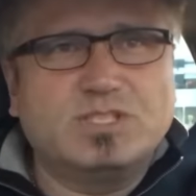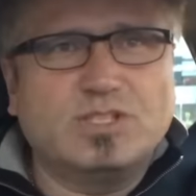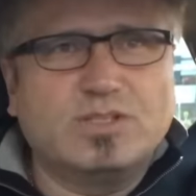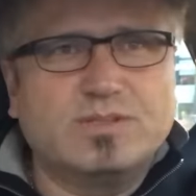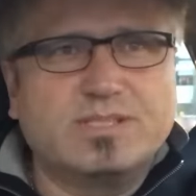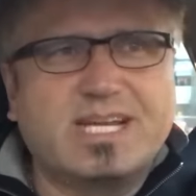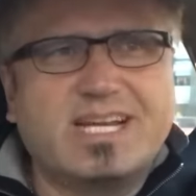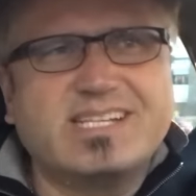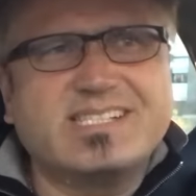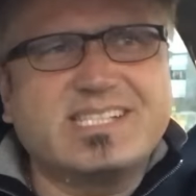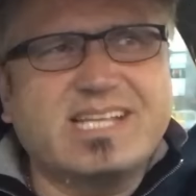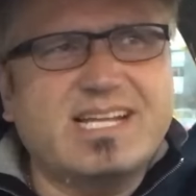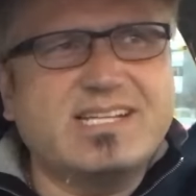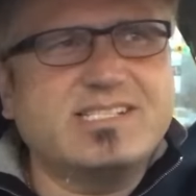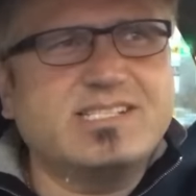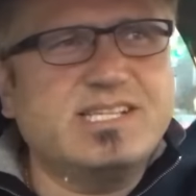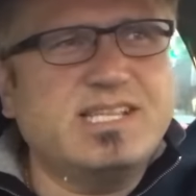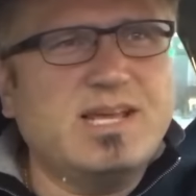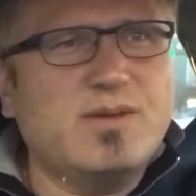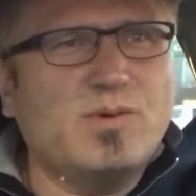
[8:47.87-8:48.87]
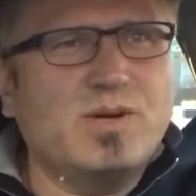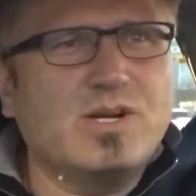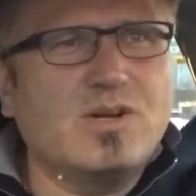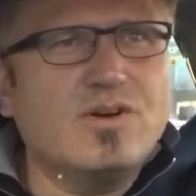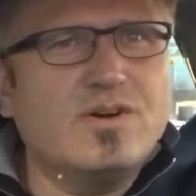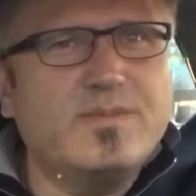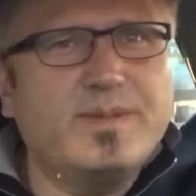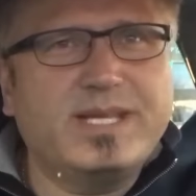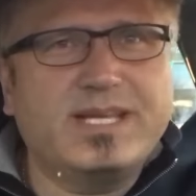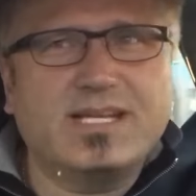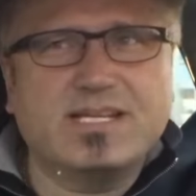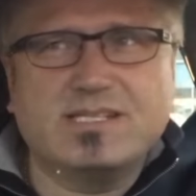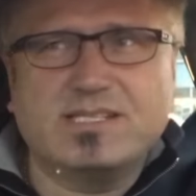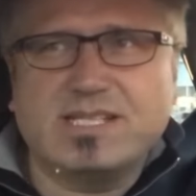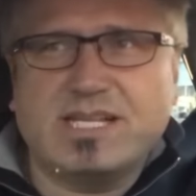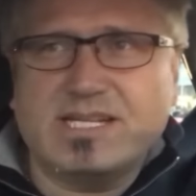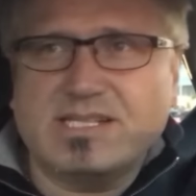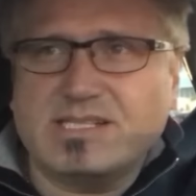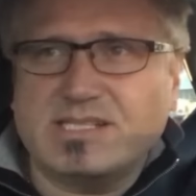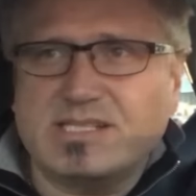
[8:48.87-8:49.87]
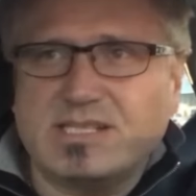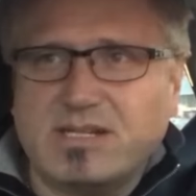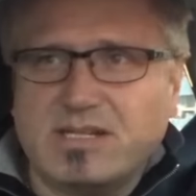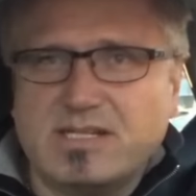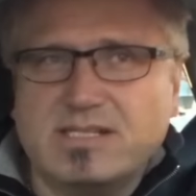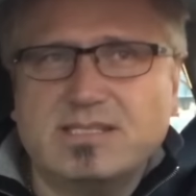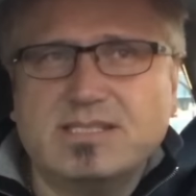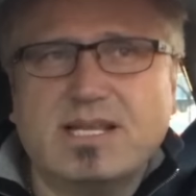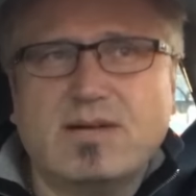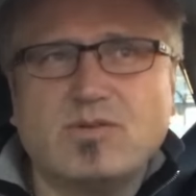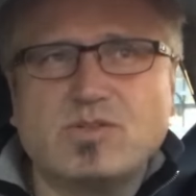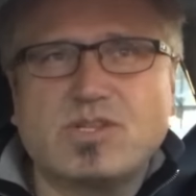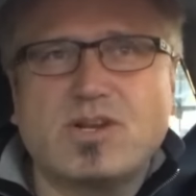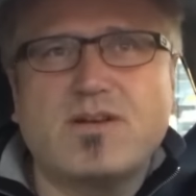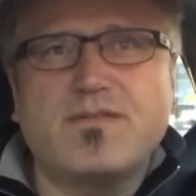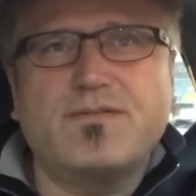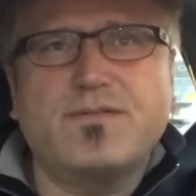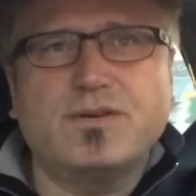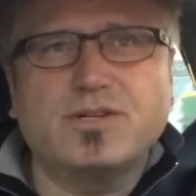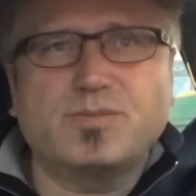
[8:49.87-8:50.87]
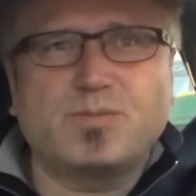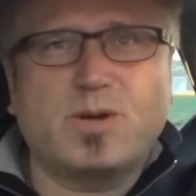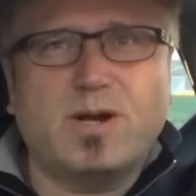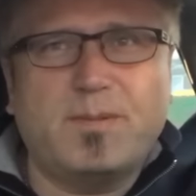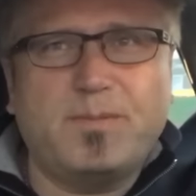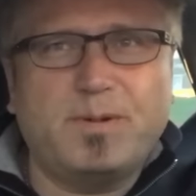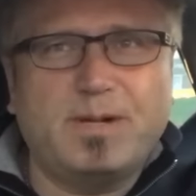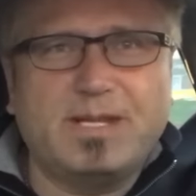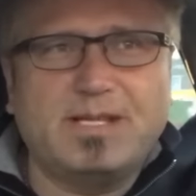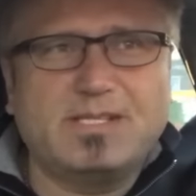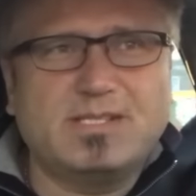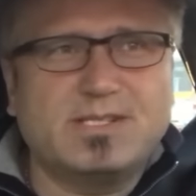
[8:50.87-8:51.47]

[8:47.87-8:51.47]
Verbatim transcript: So kind of sad to see that one go because that's uh, that was our first property.